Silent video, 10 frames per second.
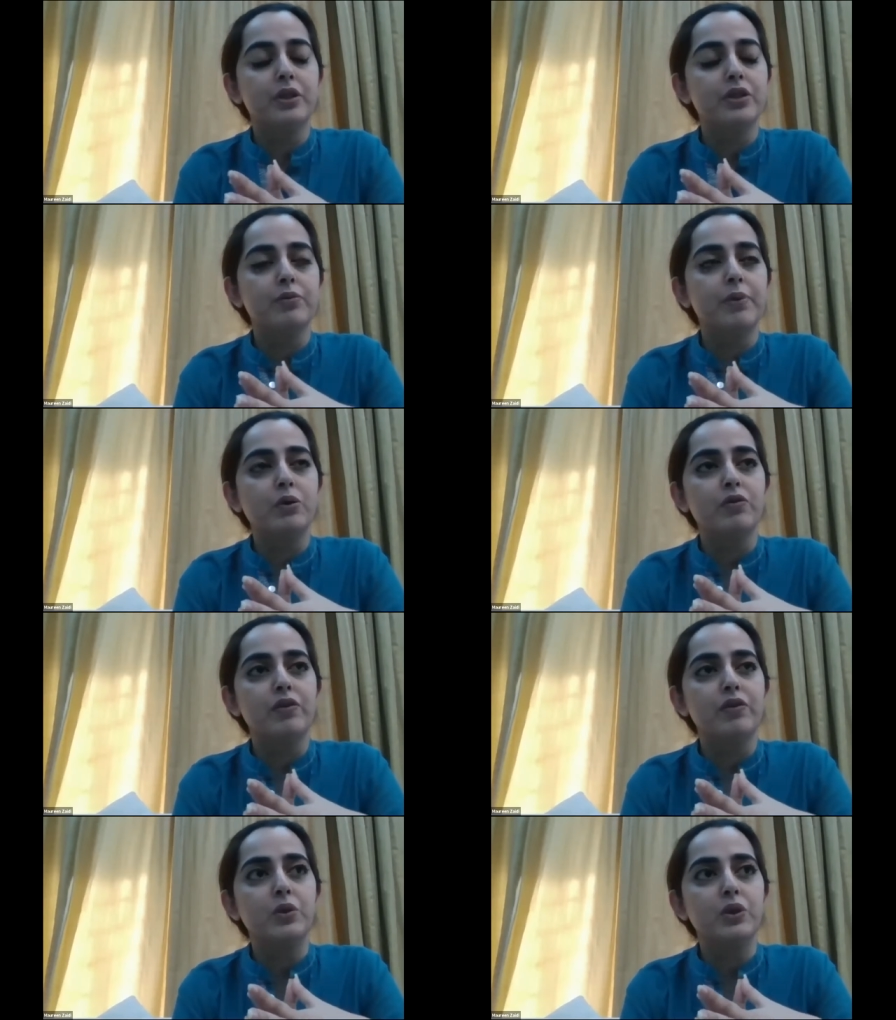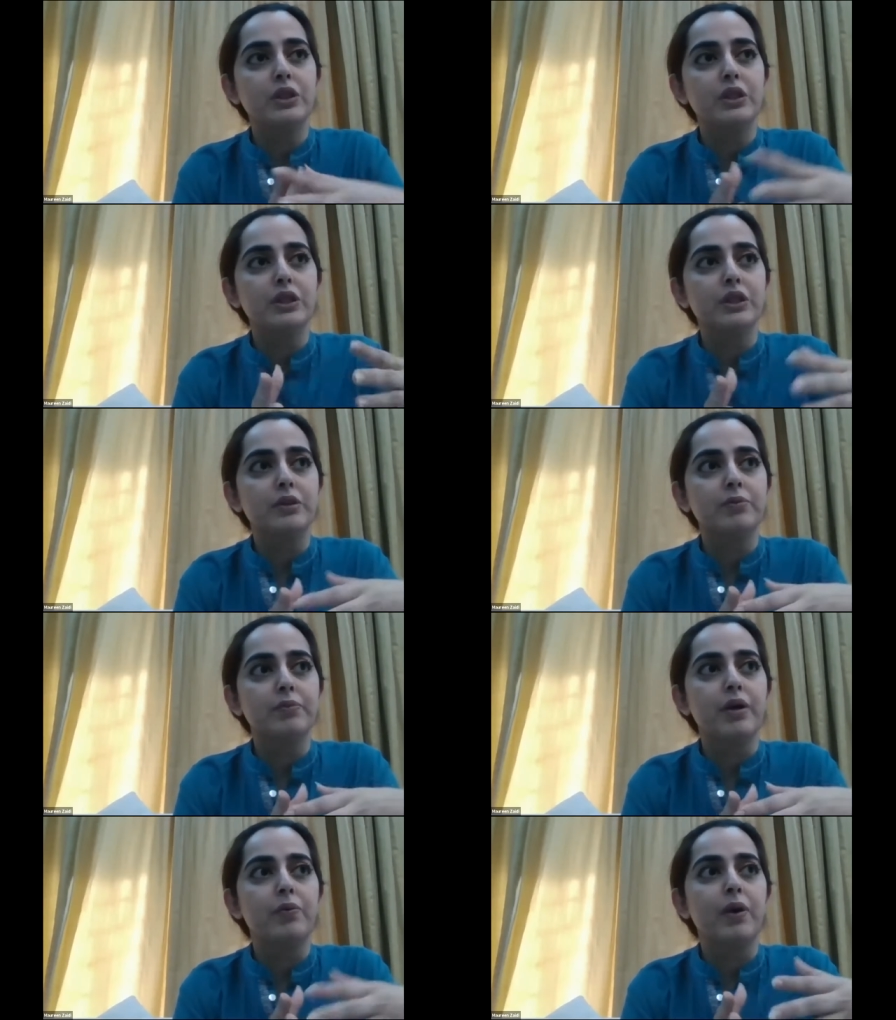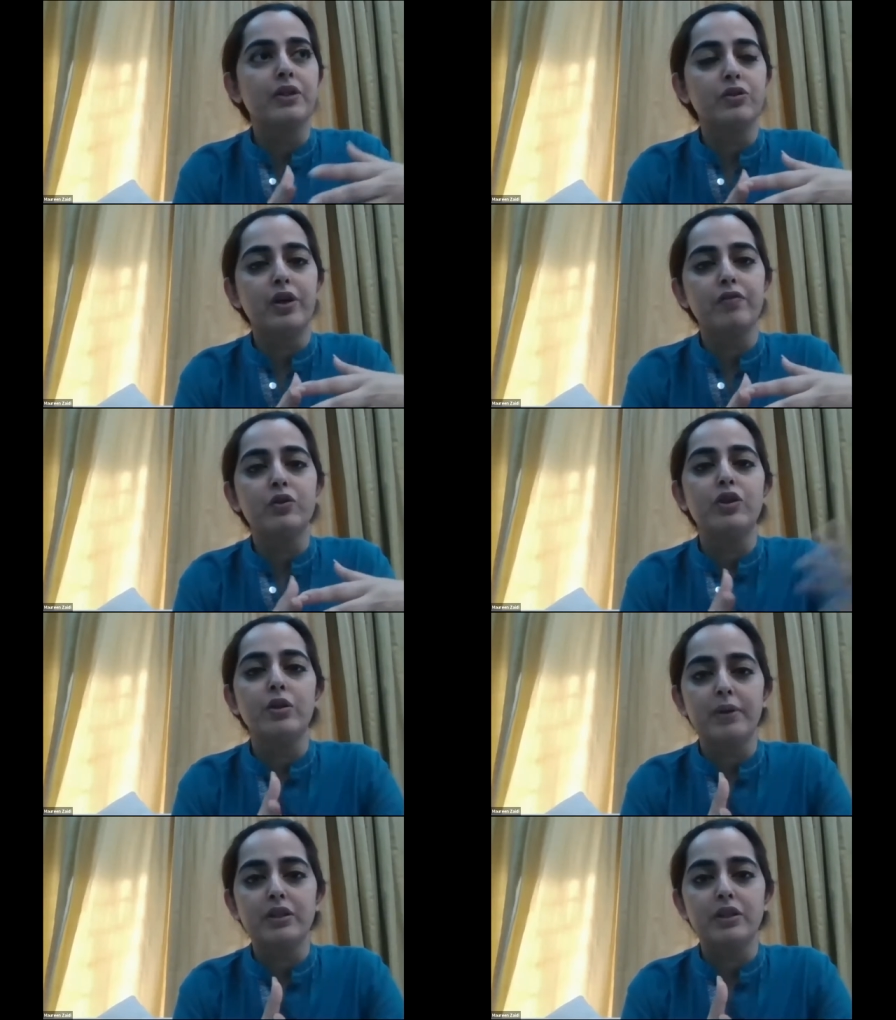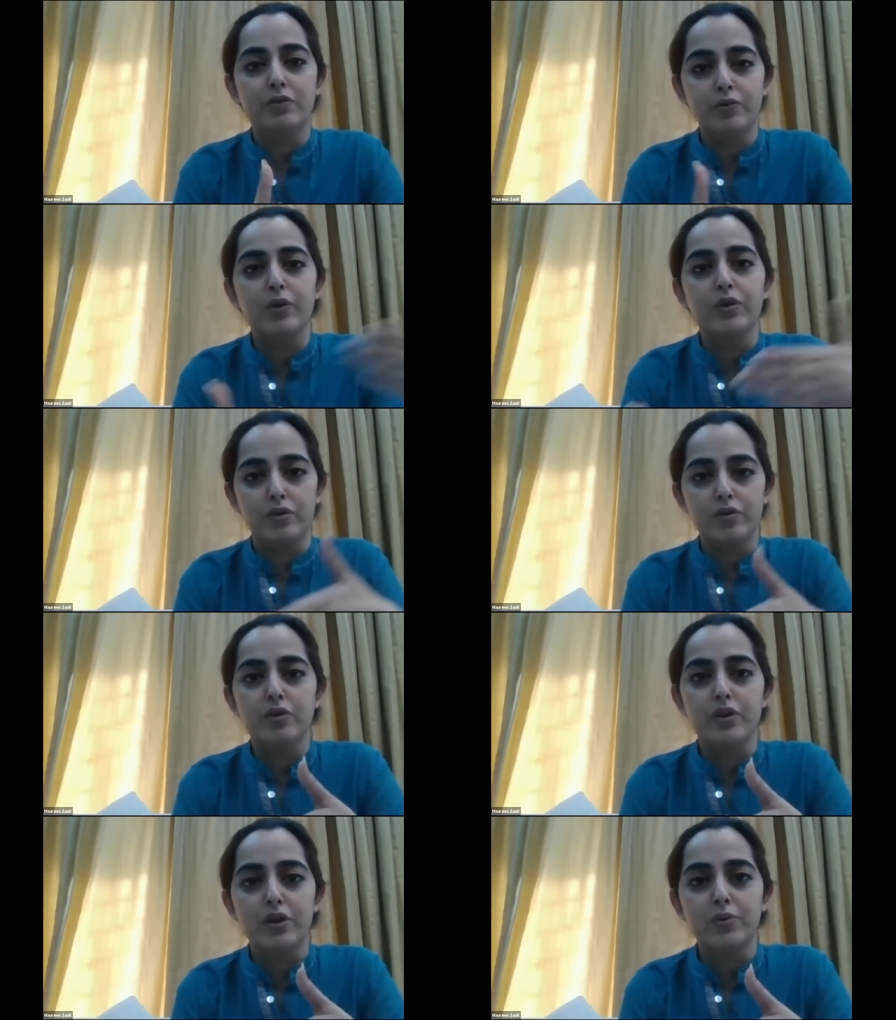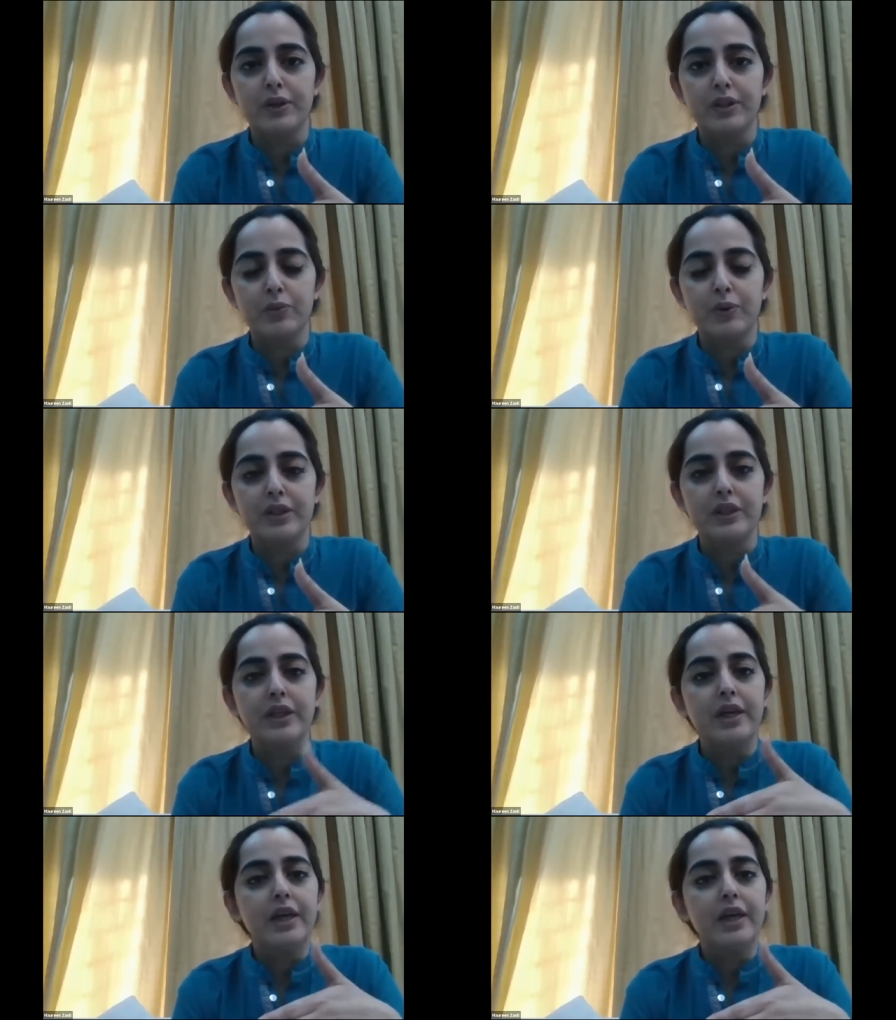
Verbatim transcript: certain amount of lessors uh, advance rent for three months for the year 2020